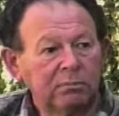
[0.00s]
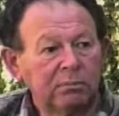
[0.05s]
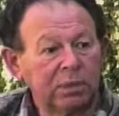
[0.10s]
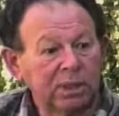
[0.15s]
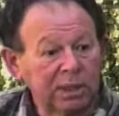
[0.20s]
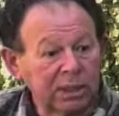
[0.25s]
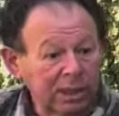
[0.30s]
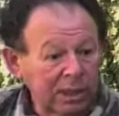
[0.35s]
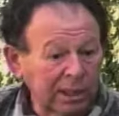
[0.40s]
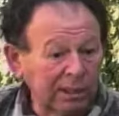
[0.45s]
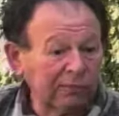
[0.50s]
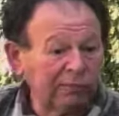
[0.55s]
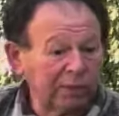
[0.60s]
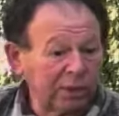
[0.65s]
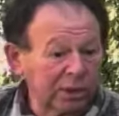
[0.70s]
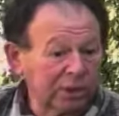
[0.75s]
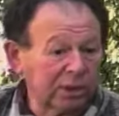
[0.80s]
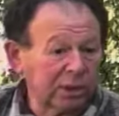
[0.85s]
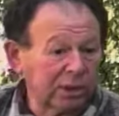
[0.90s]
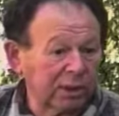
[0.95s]
But
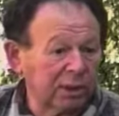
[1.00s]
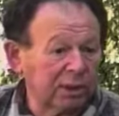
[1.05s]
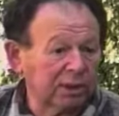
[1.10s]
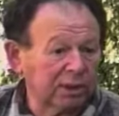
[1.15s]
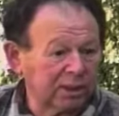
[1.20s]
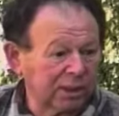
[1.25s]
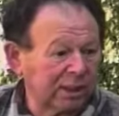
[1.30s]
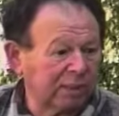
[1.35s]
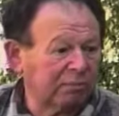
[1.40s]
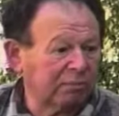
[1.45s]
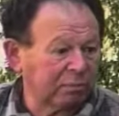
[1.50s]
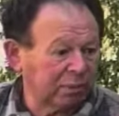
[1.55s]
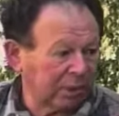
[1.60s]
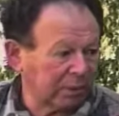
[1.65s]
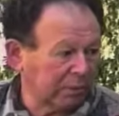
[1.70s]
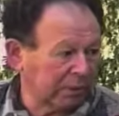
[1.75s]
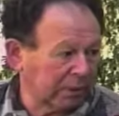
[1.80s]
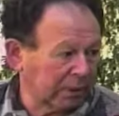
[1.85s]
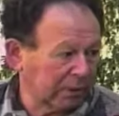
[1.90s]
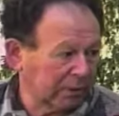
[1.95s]
unfortunately, some
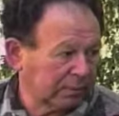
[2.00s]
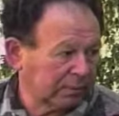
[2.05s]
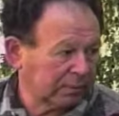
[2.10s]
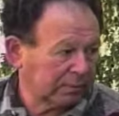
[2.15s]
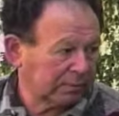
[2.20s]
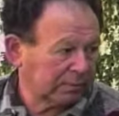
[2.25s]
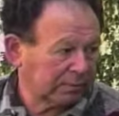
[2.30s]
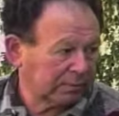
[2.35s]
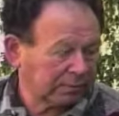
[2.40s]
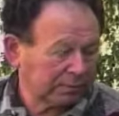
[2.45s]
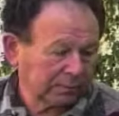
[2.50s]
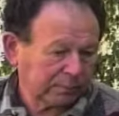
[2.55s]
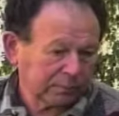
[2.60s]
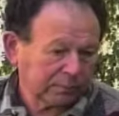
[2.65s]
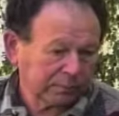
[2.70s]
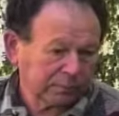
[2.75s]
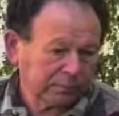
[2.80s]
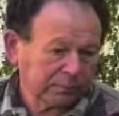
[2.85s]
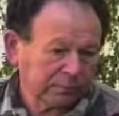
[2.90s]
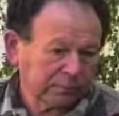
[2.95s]
people
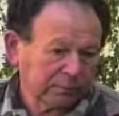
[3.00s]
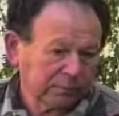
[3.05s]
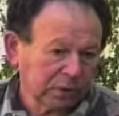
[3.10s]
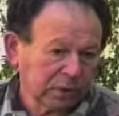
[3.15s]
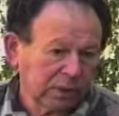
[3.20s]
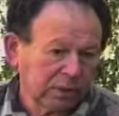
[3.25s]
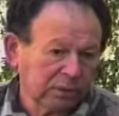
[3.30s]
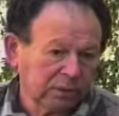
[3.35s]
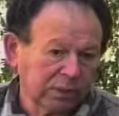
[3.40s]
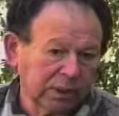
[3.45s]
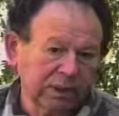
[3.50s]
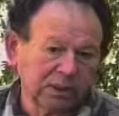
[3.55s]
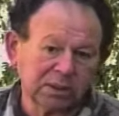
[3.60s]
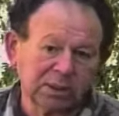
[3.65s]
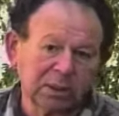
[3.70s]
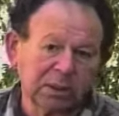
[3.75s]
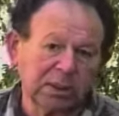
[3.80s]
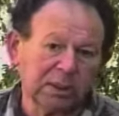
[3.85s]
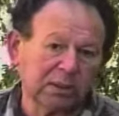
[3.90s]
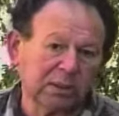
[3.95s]

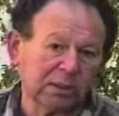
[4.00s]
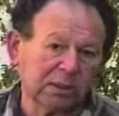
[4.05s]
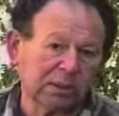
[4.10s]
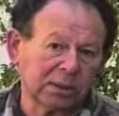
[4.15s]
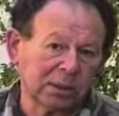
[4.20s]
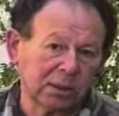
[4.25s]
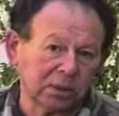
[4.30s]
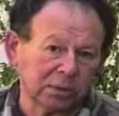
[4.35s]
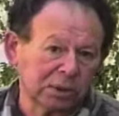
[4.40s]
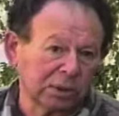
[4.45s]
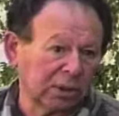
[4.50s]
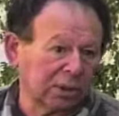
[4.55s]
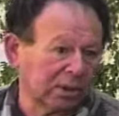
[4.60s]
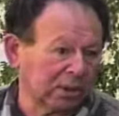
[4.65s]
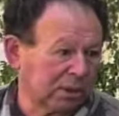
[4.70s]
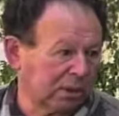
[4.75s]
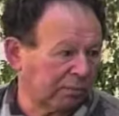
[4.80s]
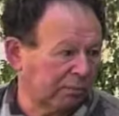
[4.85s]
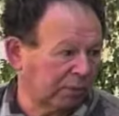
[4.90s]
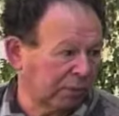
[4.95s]
translated
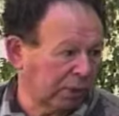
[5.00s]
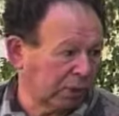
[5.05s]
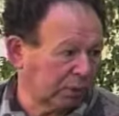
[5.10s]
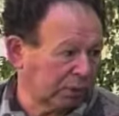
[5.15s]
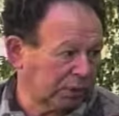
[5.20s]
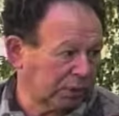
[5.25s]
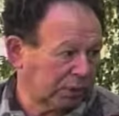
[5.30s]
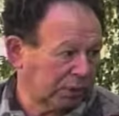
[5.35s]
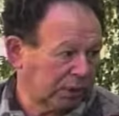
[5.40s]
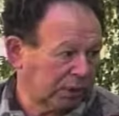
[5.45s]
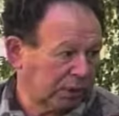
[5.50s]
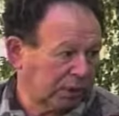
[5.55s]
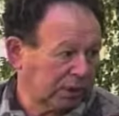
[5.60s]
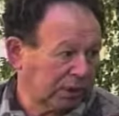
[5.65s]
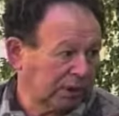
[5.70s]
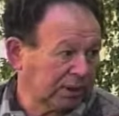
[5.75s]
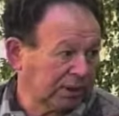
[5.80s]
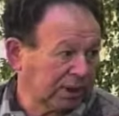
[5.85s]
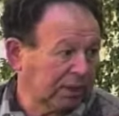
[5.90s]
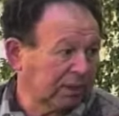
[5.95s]
socialist approach
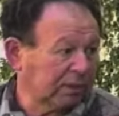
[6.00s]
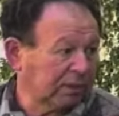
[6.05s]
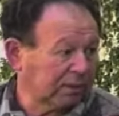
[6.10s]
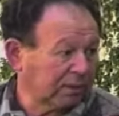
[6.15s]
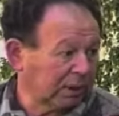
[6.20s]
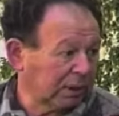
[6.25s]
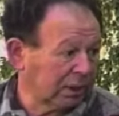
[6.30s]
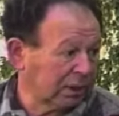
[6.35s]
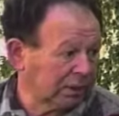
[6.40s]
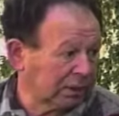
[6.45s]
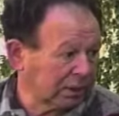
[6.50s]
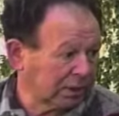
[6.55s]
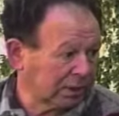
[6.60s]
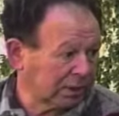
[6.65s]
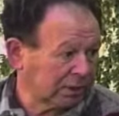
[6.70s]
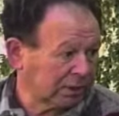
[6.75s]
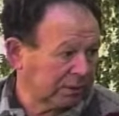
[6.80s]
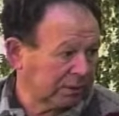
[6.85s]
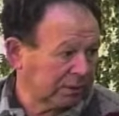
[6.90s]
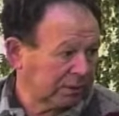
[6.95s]
as
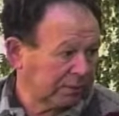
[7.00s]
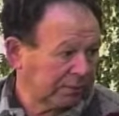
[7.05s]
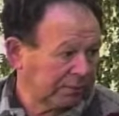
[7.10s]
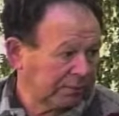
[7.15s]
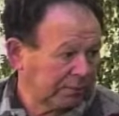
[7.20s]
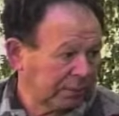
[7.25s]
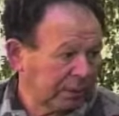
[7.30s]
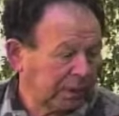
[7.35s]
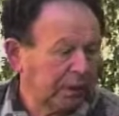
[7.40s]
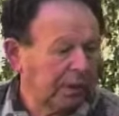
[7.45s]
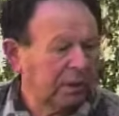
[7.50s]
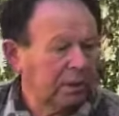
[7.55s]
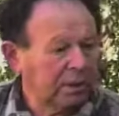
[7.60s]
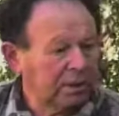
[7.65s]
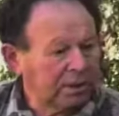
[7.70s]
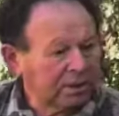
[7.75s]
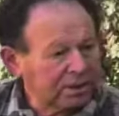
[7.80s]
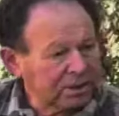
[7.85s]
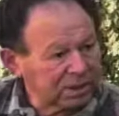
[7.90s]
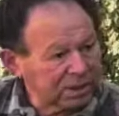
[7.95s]
anti-religious.
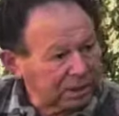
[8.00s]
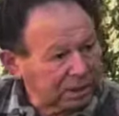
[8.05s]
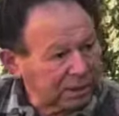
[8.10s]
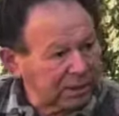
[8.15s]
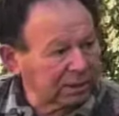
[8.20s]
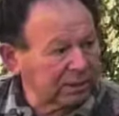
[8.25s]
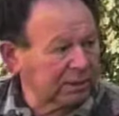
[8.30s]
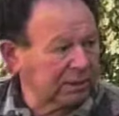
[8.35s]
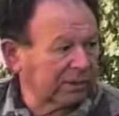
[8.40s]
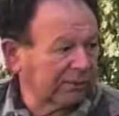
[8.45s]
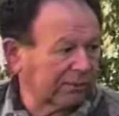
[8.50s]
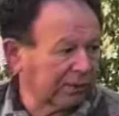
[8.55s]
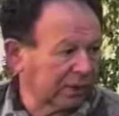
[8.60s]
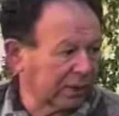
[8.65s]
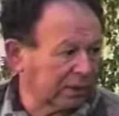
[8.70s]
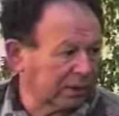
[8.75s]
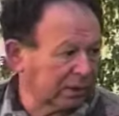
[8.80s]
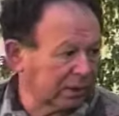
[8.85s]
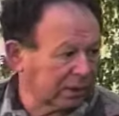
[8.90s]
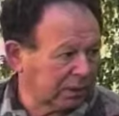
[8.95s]
This is another
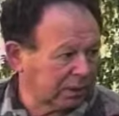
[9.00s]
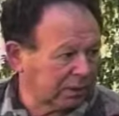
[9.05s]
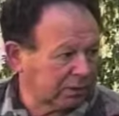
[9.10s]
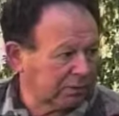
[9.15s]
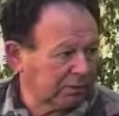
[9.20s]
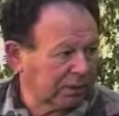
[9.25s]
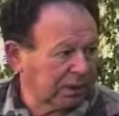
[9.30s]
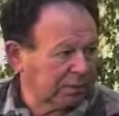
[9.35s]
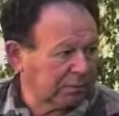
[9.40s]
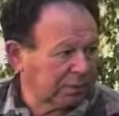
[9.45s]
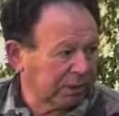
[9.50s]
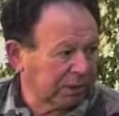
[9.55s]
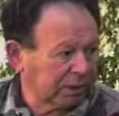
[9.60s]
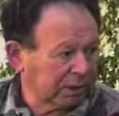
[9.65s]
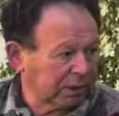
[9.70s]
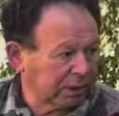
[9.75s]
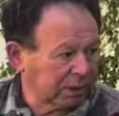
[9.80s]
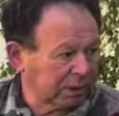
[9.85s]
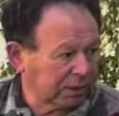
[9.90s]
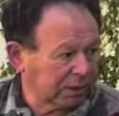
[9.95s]
difficulty that my
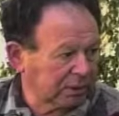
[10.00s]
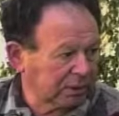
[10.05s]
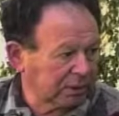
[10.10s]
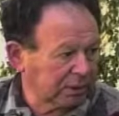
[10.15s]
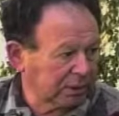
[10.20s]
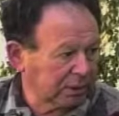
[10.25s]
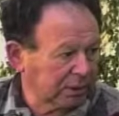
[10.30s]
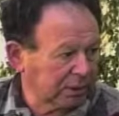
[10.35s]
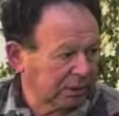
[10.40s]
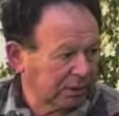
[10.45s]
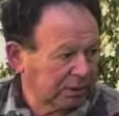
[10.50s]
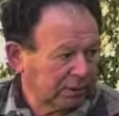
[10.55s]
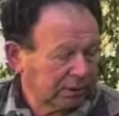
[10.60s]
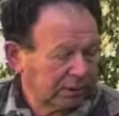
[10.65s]
party has today.